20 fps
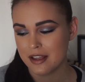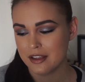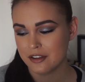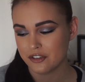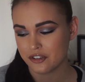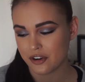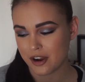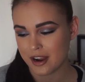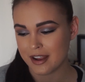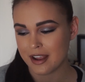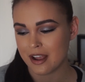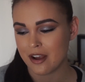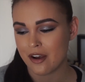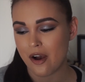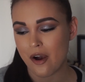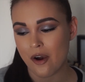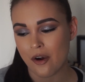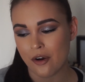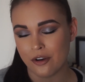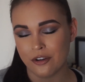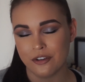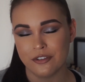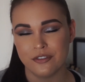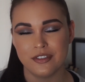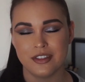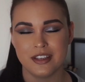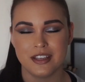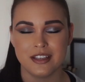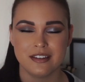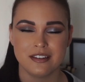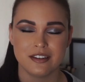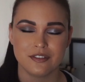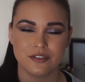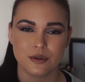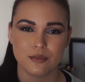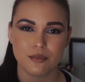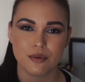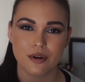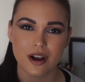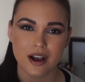trying out all the
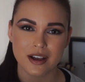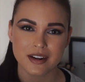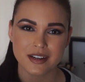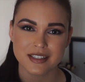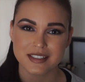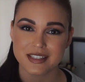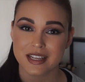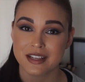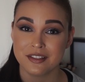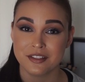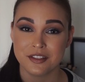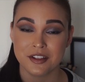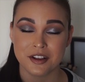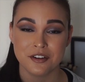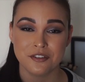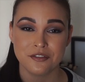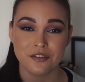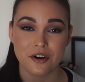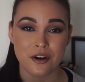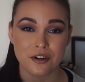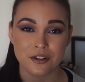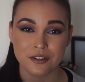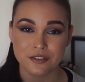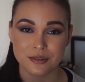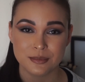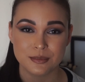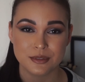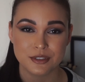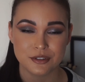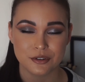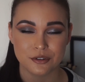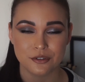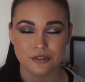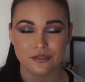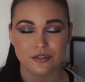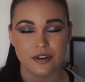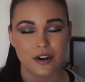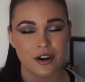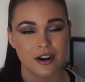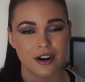different products. I love all of them so
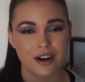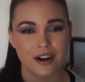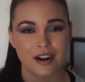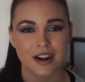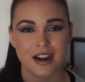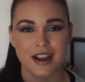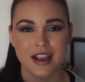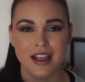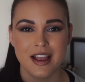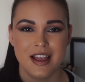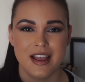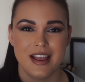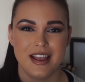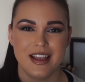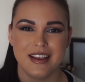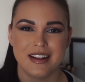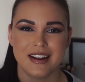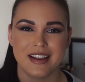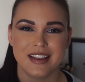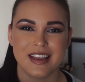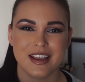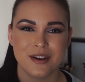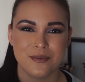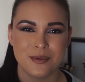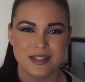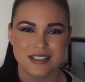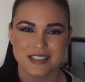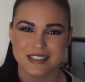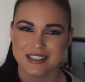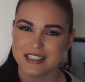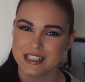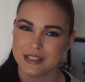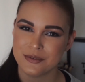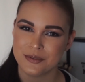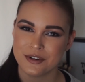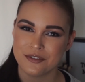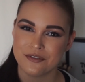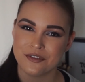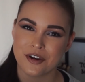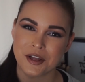far, and I can't wait to see
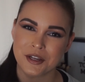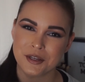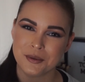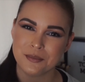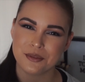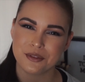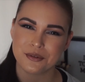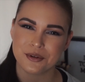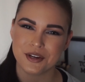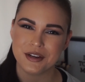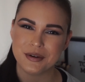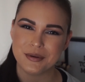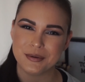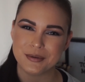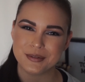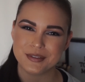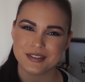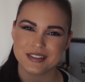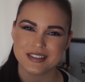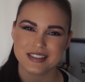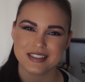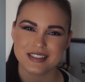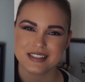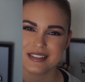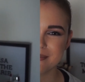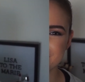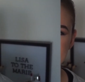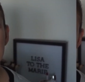what Volume 3 holds.